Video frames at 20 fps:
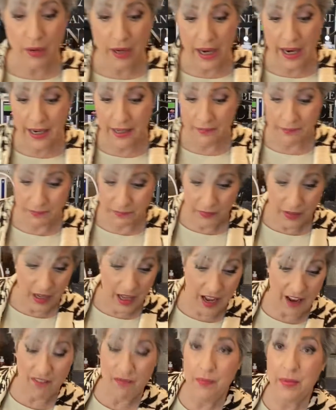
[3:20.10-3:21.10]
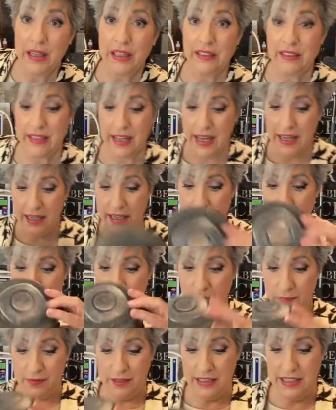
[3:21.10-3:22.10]
Okay, I've mixed that
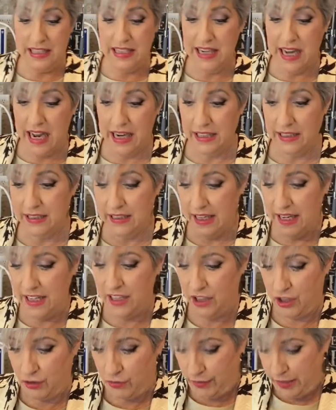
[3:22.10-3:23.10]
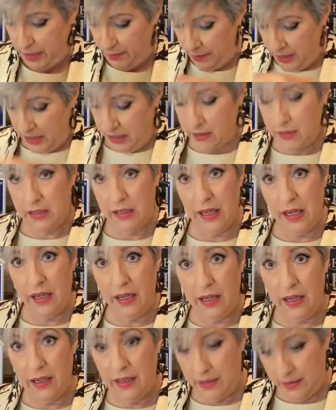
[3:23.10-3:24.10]
up nice and creamy. Say.